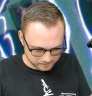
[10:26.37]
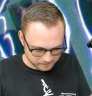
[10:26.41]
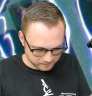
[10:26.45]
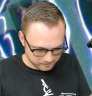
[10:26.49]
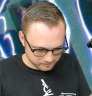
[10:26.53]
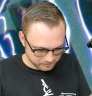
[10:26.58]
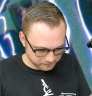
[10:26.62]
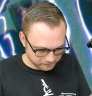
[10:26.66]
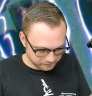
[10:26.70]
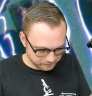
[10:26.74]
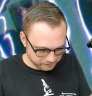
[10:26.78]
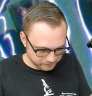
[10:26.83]

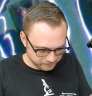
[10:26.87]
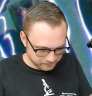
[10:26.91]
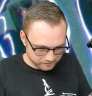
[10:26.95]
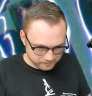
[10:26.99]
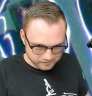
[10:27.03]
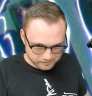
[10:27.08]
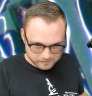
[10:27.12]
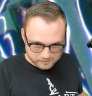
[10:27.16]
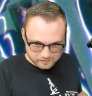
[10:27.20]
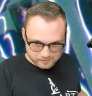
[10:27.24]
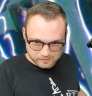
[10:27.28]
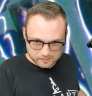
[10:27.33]

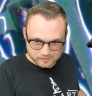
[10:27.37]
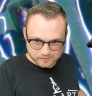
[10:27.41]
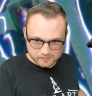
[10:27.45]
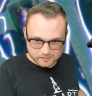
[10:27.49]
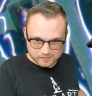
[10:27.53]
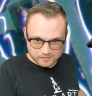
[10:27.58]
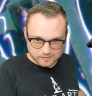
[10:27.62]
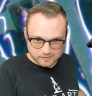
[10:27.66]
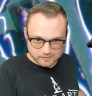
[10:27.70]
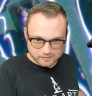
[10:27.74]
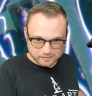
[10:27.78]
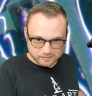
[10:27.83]

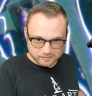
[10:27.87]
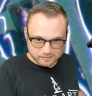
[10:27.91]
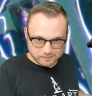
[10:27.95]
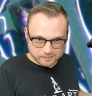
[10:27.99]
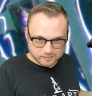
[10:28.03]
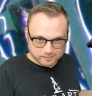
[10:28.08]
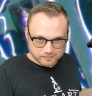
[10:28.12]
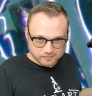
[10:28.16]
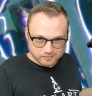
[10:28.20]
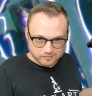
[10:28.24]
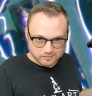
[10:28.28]
No one is speaking in this clip.